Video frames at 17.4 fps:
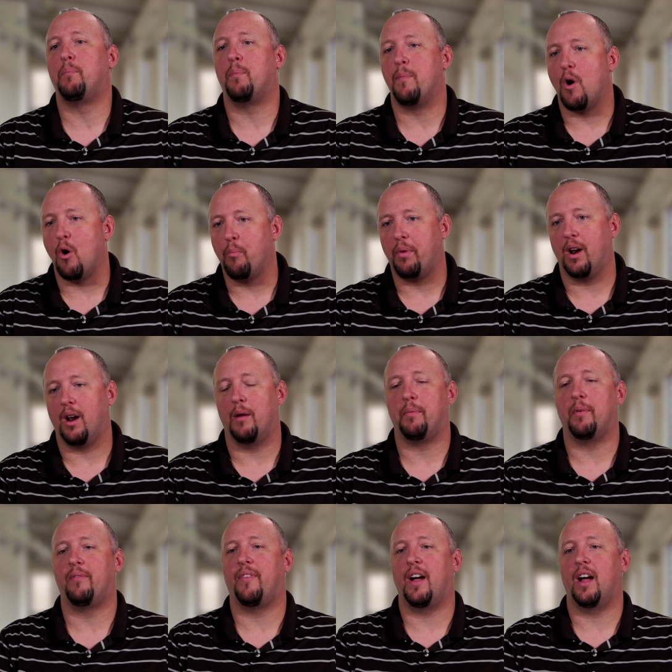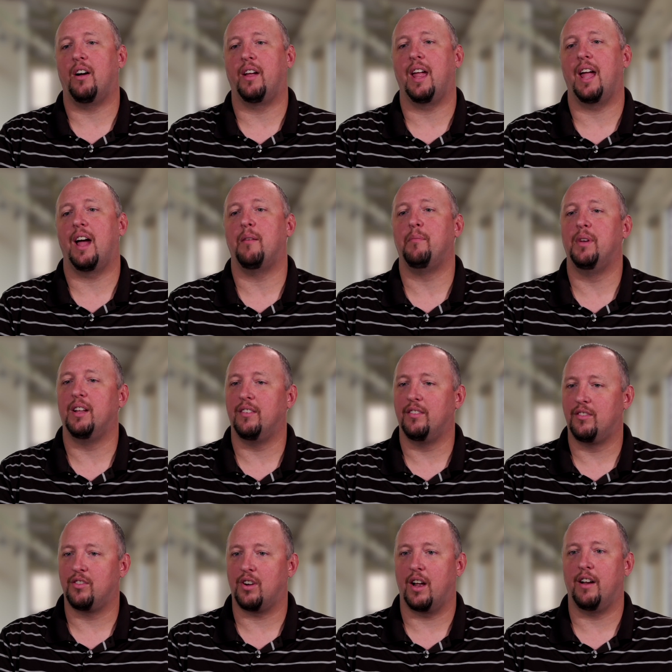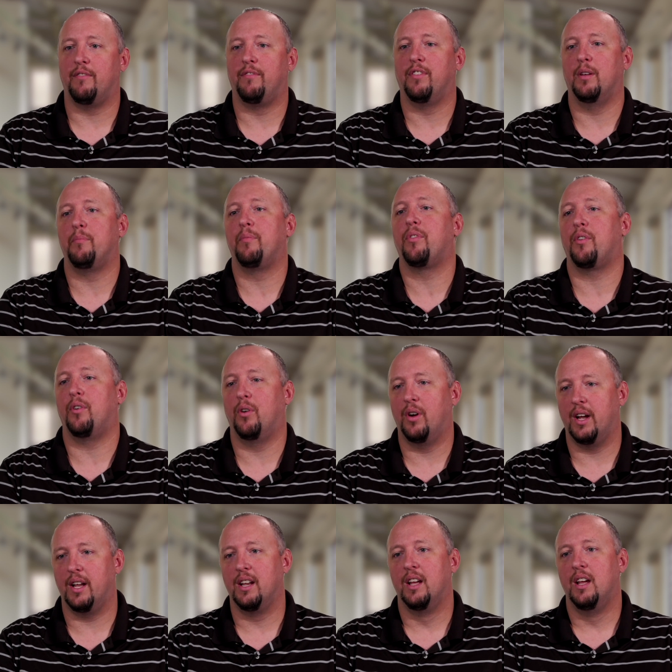opening up a file cabinet and trying to flip through it.